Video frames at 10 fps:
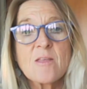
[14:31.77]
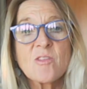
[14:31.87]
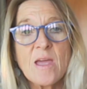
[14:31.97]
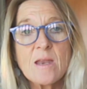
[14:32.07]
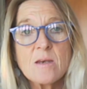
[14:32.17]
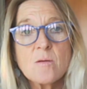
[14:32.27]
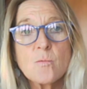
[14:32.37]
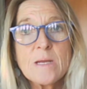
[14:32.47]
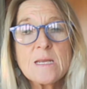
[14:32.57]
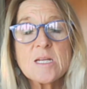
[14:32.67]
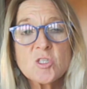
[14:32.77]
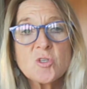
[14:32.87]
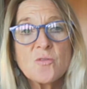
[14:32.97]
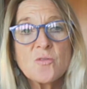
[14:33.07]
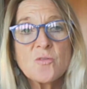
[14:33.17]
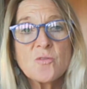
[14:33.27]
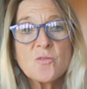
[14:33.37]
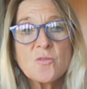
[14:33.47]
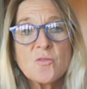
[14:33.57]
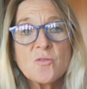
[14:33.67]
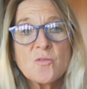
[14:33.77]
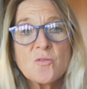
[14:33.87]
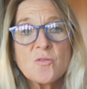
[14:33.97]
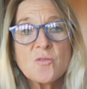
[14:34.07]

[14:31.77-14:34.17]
then we need to fill